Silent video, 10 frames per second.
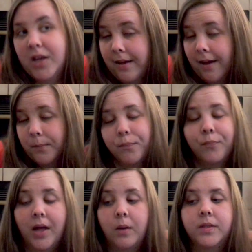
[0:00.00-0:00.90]
yeah,
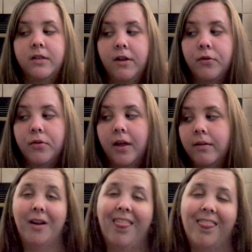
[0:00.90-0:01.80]
that was another thing.
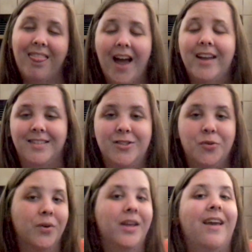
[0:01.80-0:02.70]
That's the
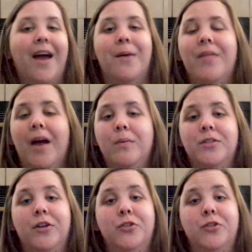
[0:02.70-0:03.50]
recap. That was our